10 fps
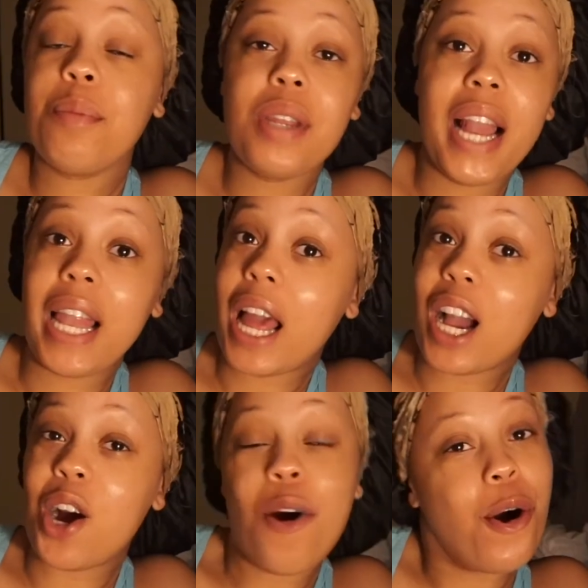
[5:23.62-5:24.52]
And like
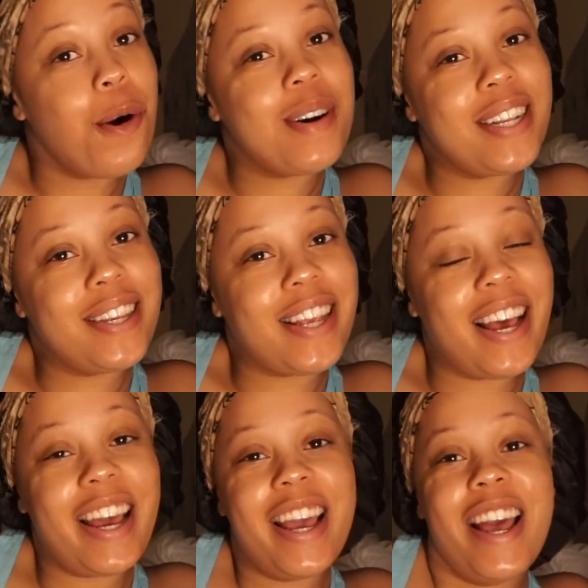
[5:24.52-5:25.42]
I always
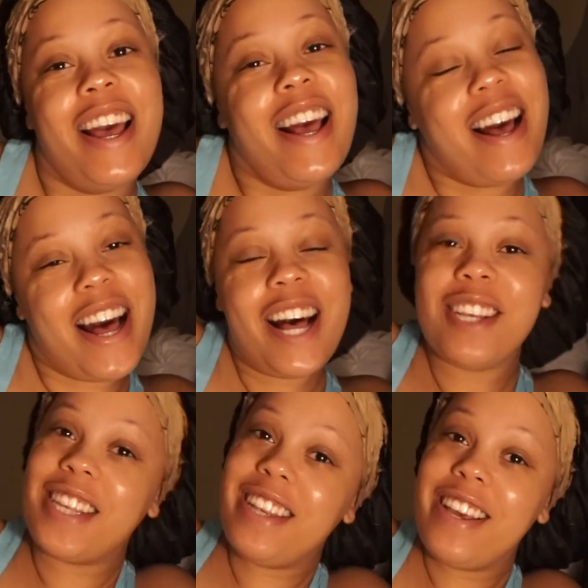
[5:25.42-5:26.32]
say, I'll
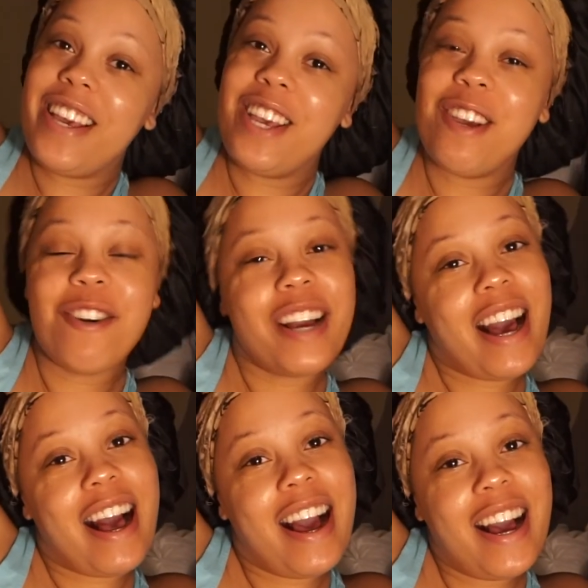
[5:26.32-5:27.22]
see you
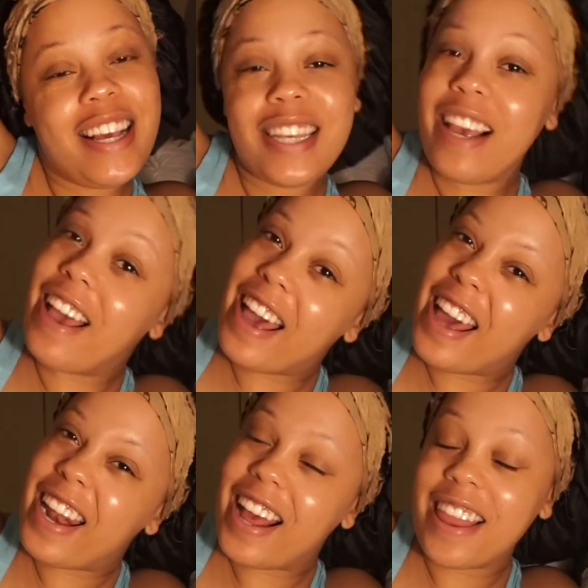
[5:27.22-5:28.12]
guys
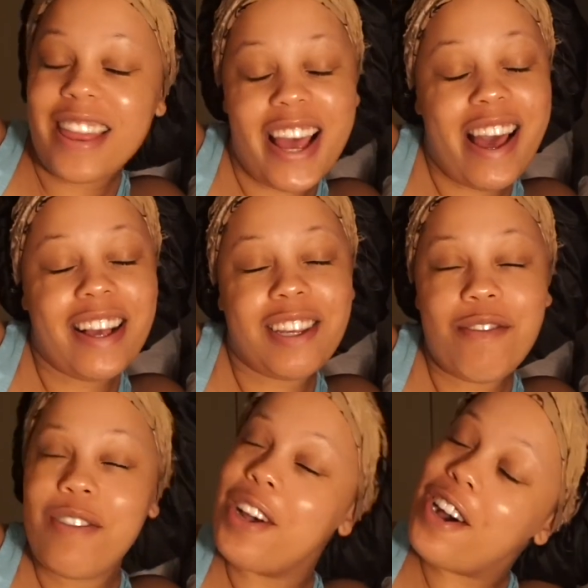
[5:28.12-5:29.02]
in the next
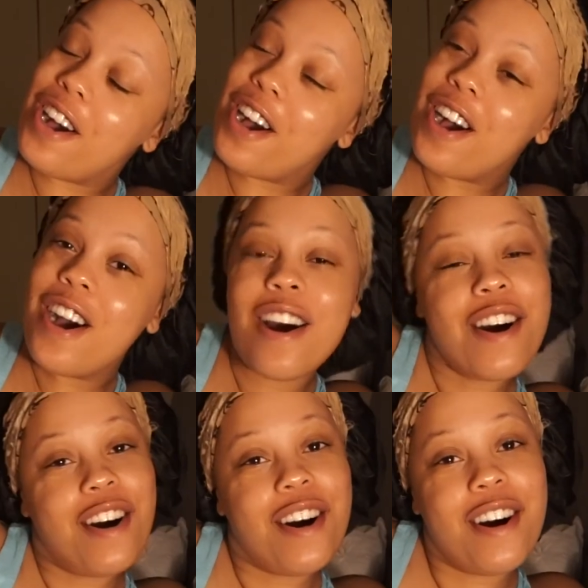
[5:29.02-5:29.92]

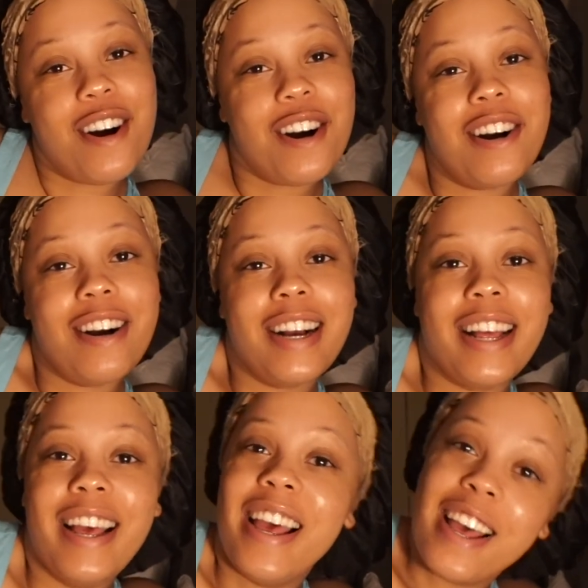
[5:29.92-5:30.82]
vlog.
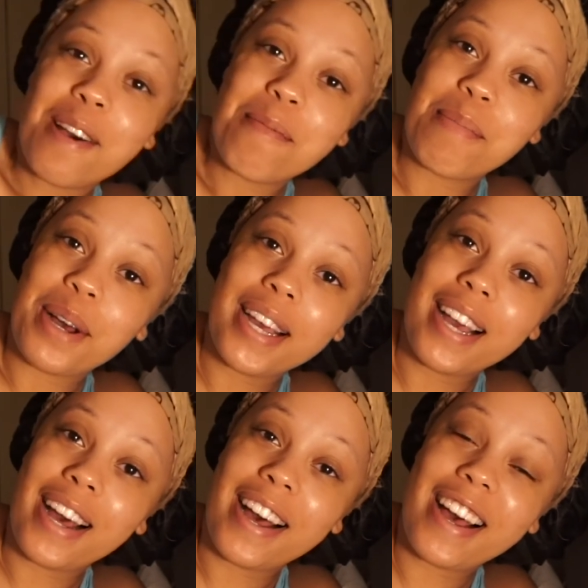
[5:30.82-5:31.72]
Bye
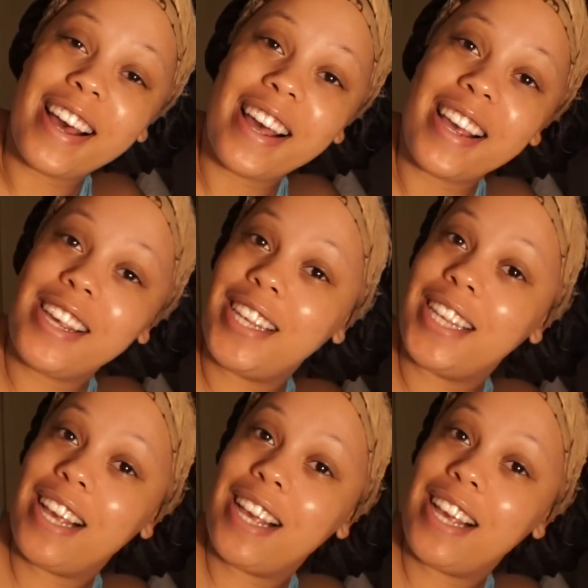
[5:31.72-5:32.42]
guys.